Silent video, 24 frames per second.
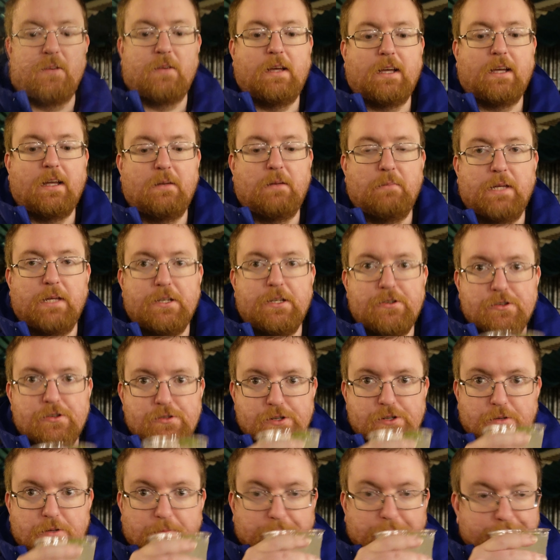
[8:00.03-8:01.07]
I got a mint
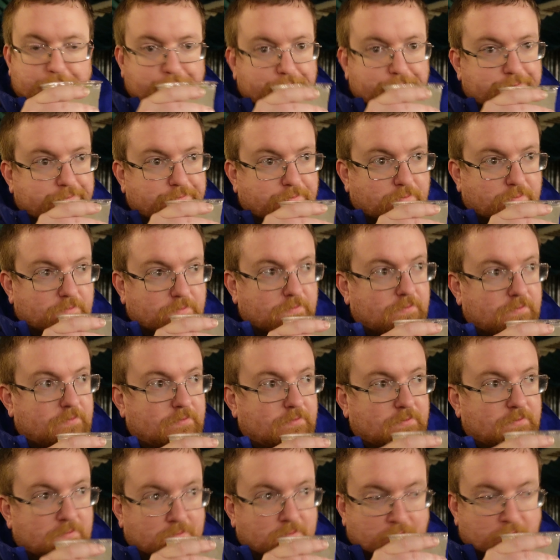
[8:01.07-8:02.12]
juju.
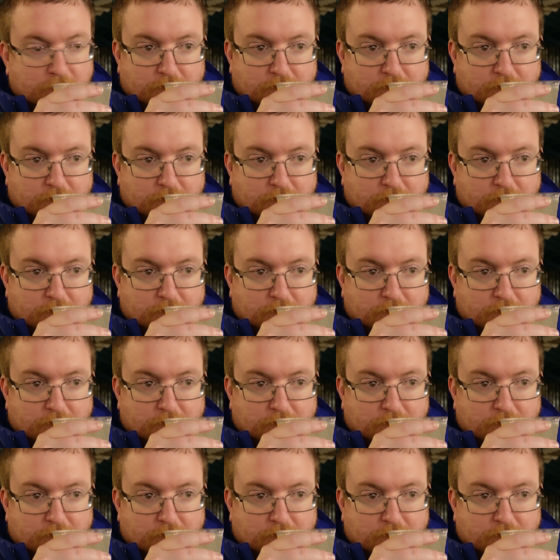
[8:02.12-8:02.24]
It